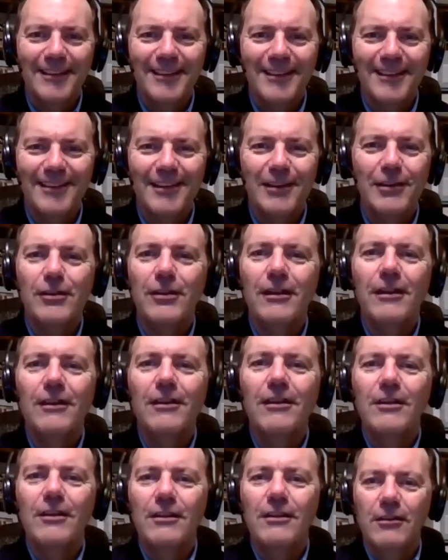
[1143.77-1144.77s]
You
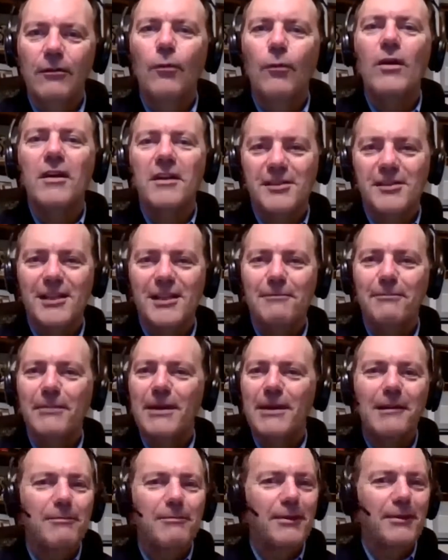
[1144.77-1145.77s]
you, you want to sit
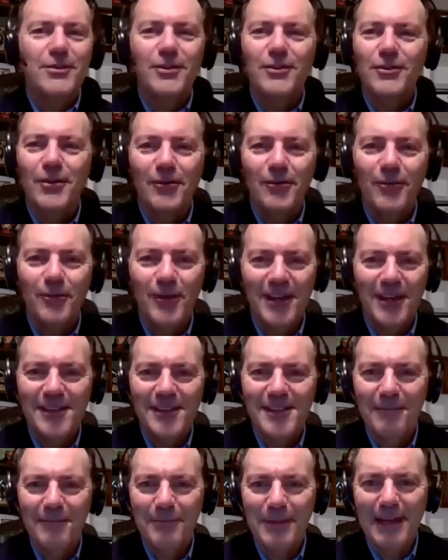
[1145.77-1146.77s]
back, but you don't want to
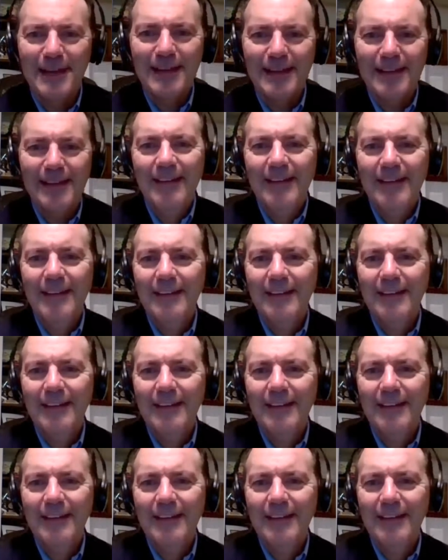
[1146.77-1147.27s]
sit back.